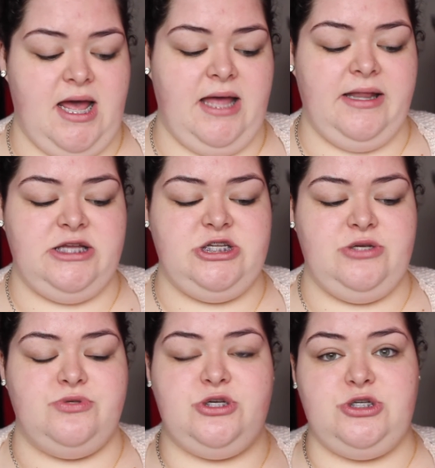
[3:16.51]
I like to
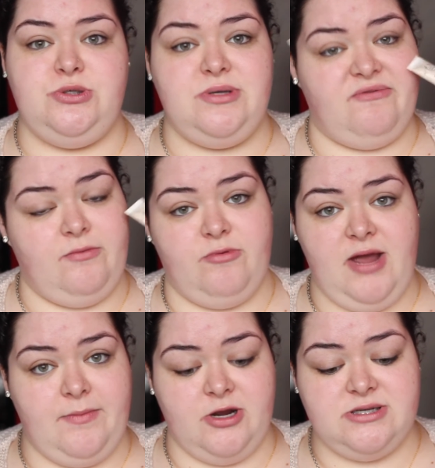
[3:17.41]
use 2 different
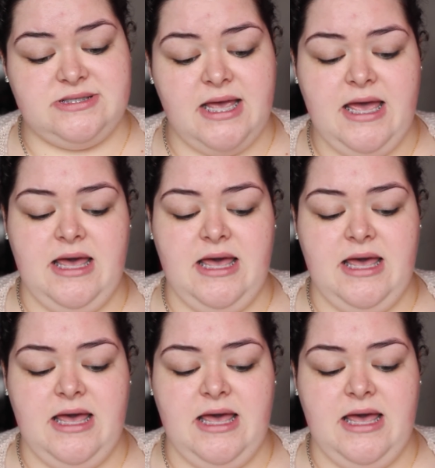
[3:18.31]
primers.